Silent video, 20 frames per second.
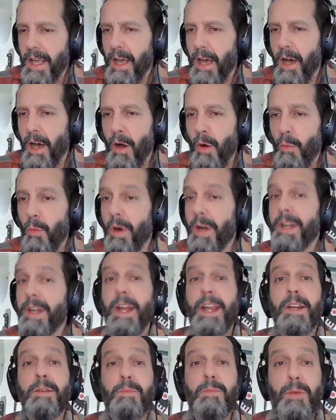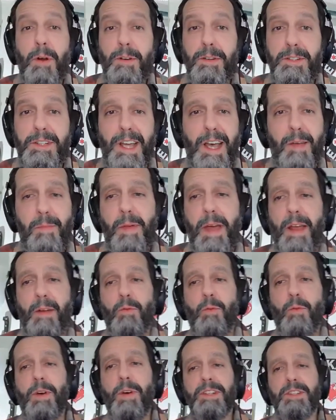uh, one in prototype
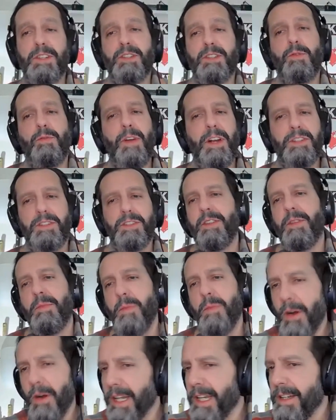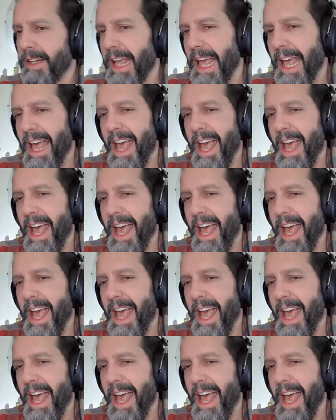and one just fresh to the market,